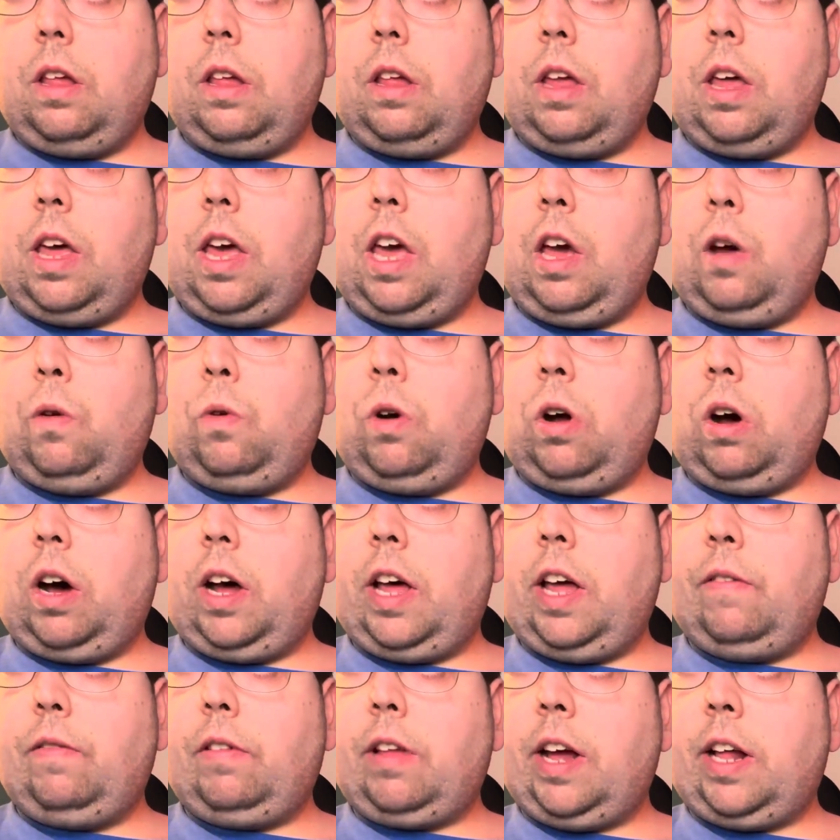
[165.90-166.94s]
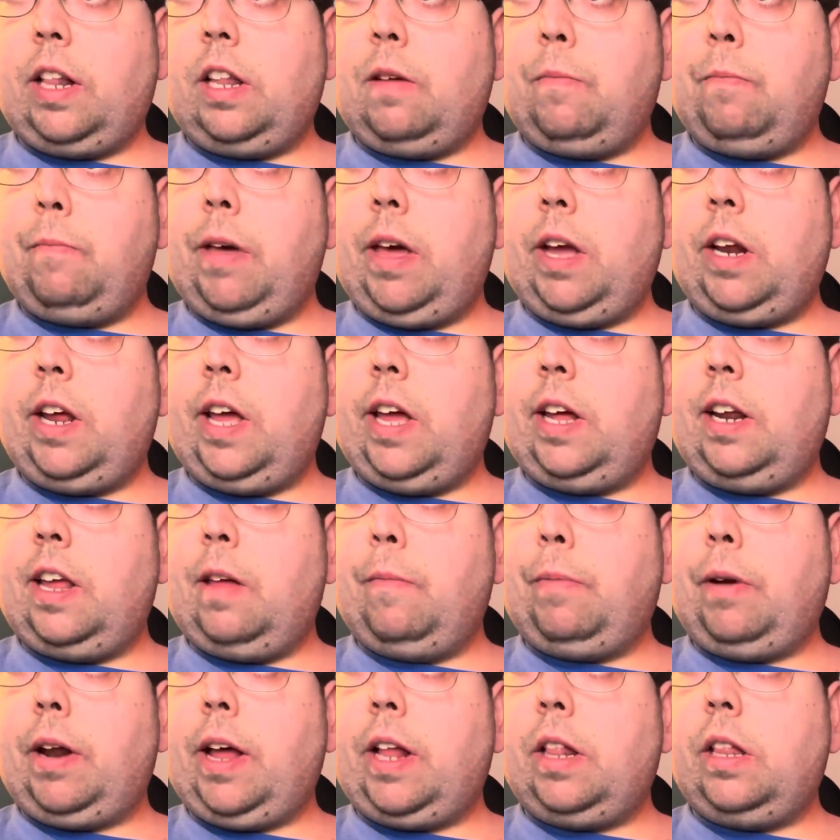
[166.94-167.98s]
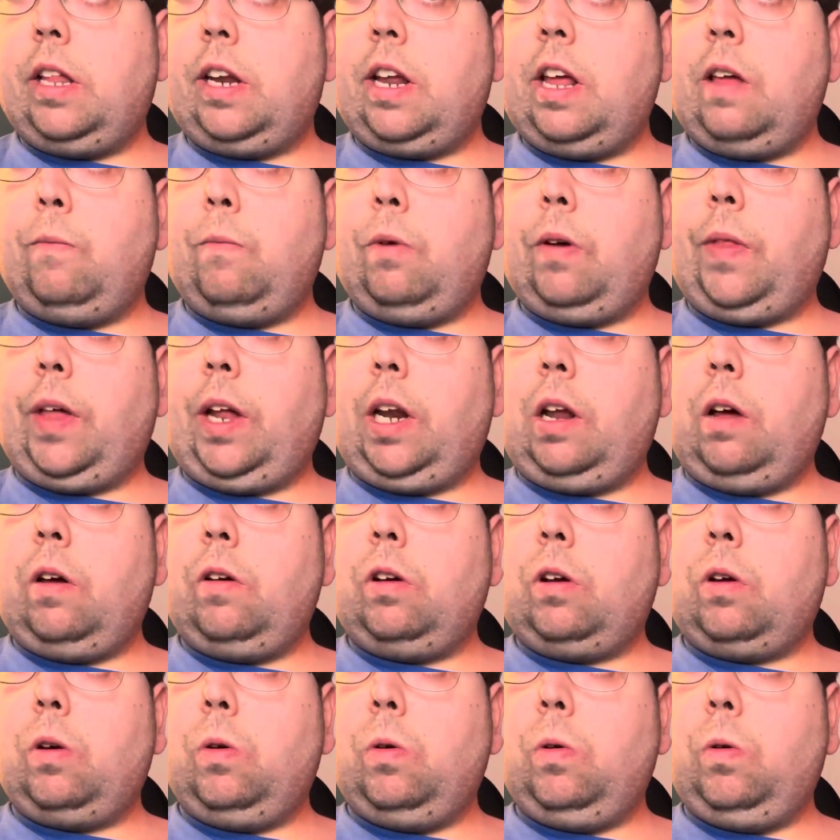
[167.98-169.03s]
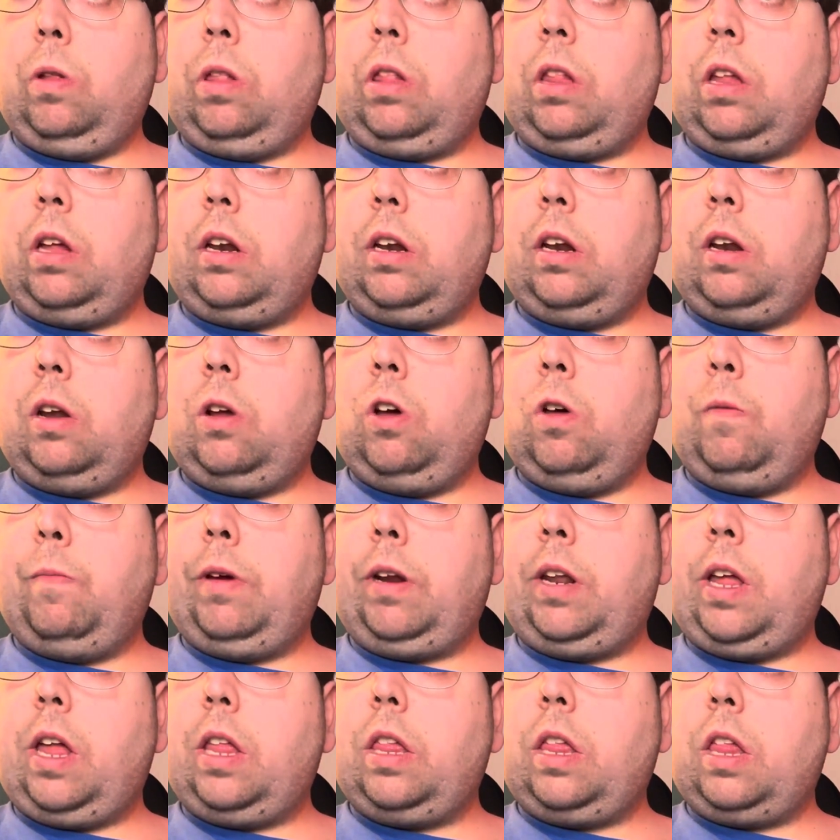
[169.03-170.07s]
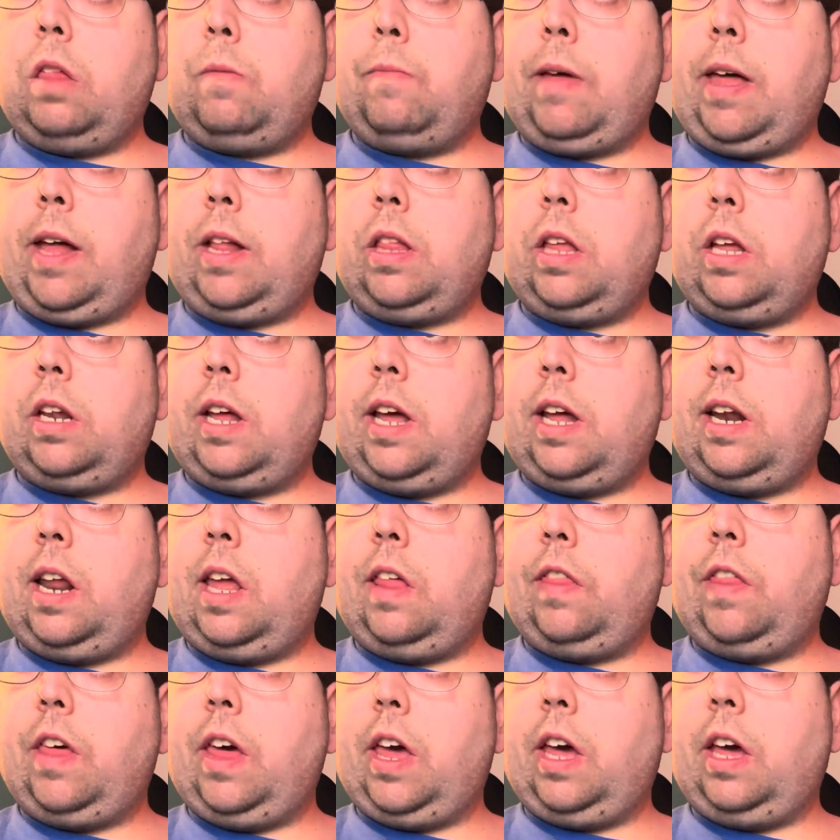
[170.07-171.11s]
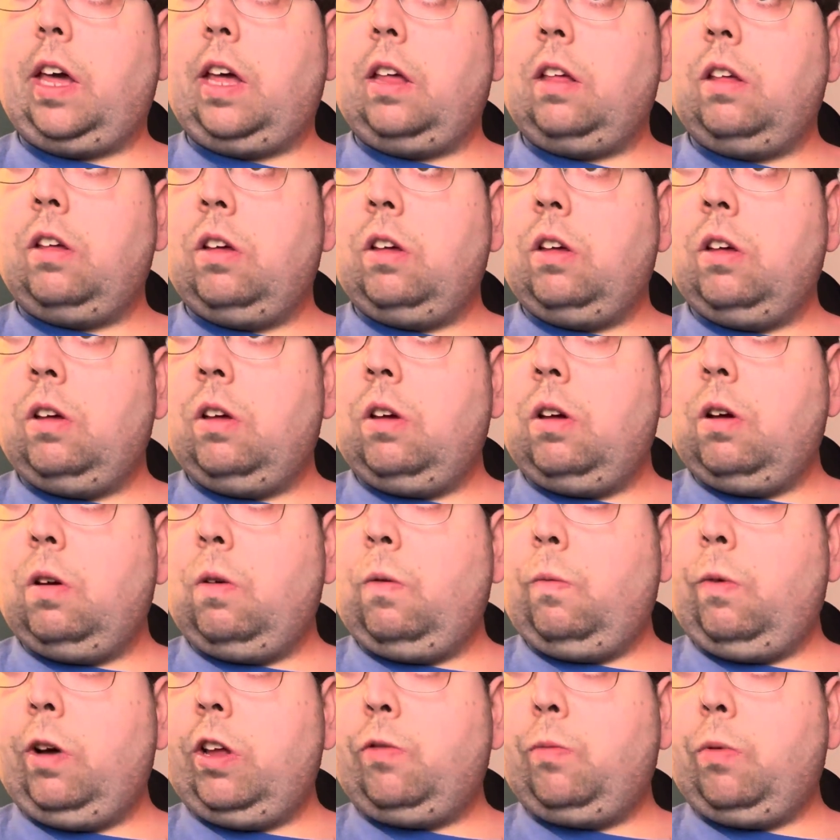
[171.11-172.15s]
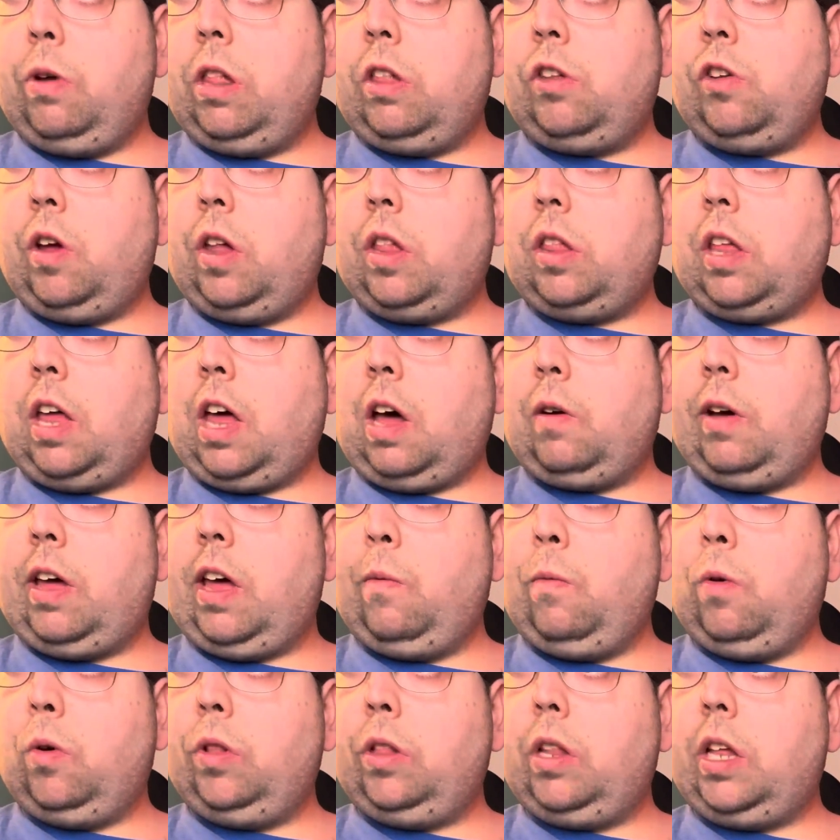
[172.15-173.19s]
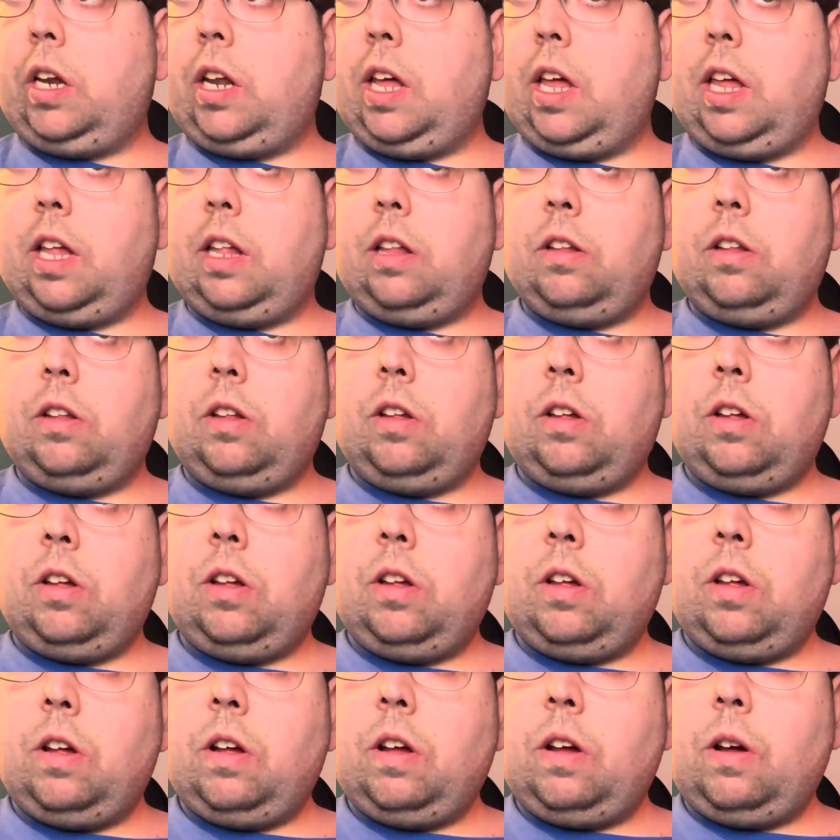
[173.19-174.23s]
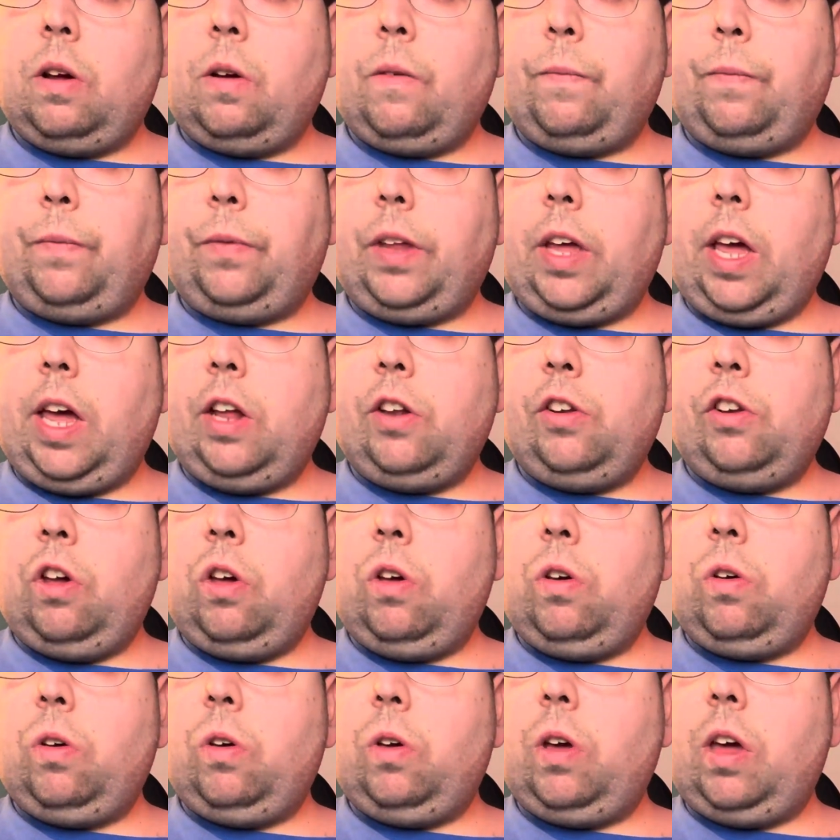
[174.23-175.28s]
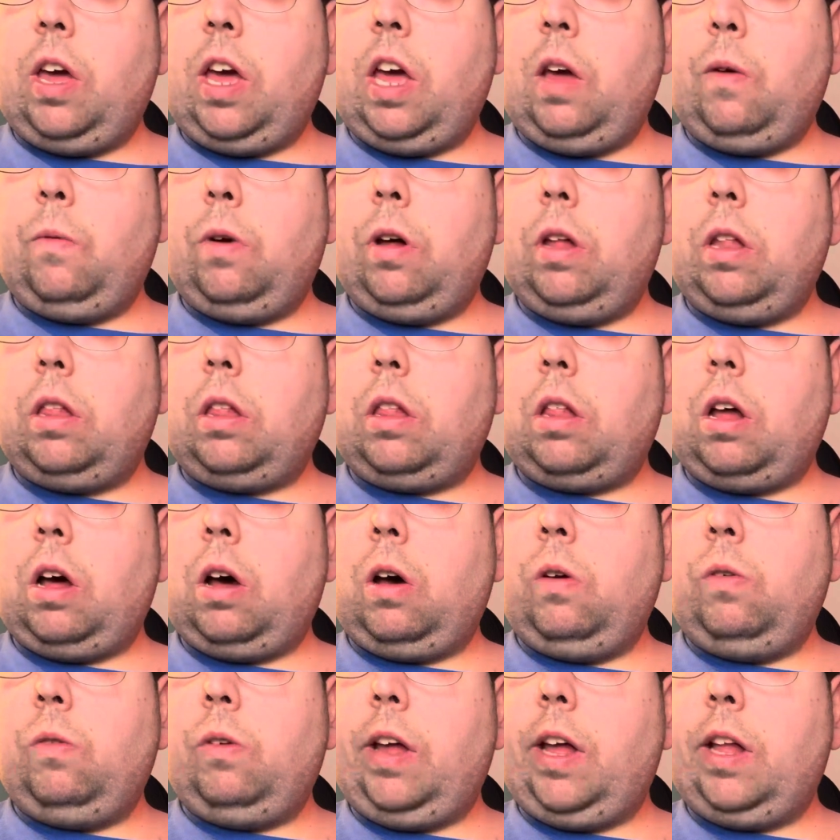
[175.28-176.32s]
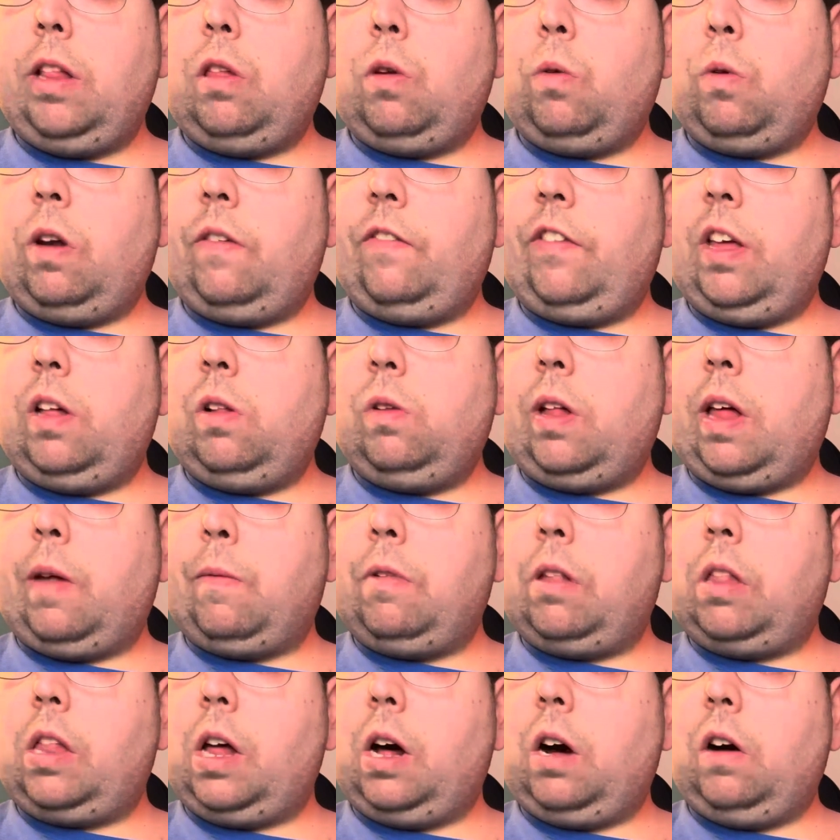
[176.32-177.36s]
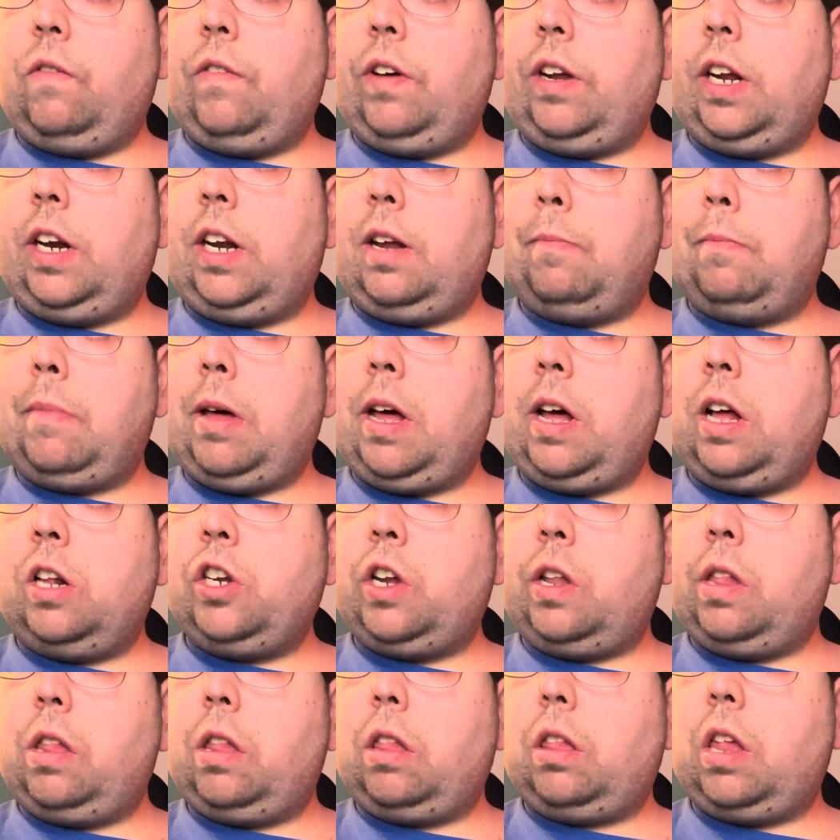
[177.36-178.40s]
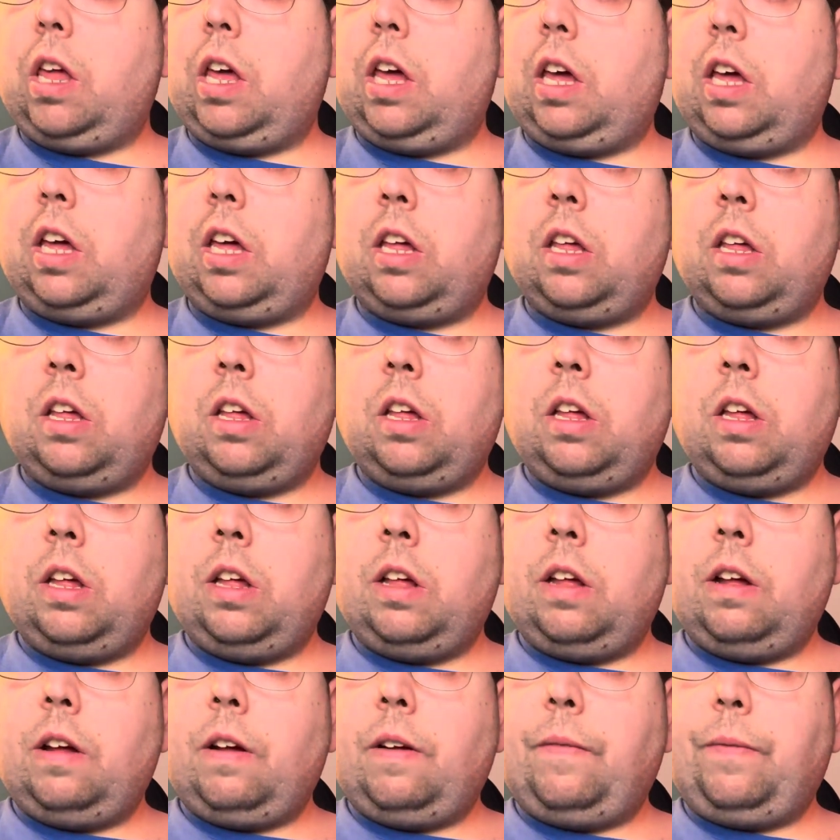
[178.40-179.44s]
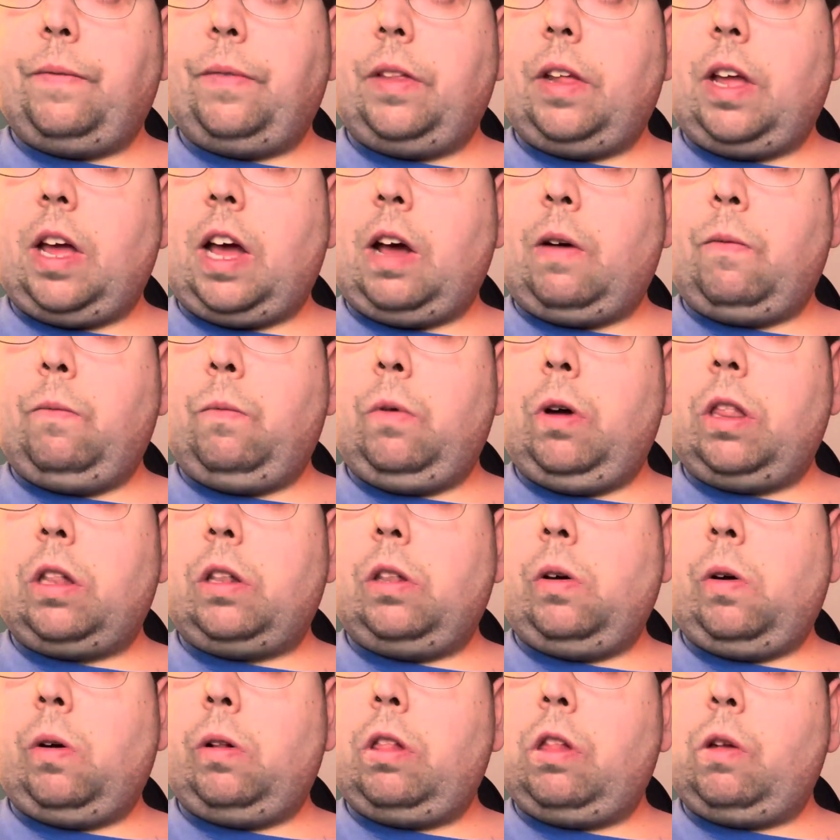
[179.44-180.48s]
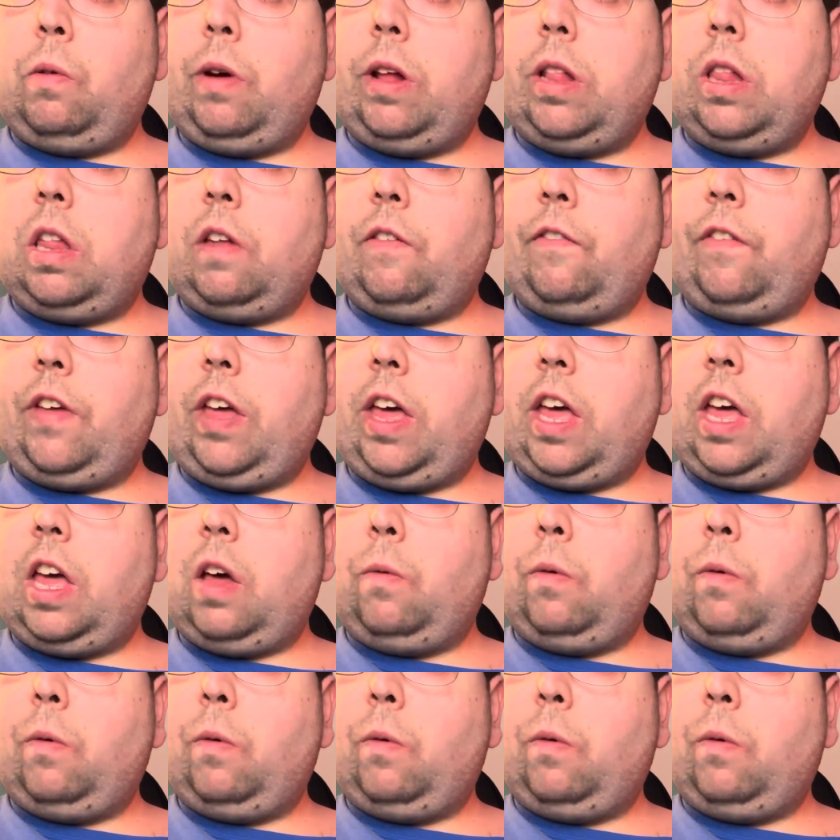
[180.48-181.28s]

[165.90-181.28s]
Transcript: He arrived and immediately blended in with the locals. Nobody suspected anything, which was just how he wanted it. He knew he was only to reveal himself in an emergency, and was not to interfere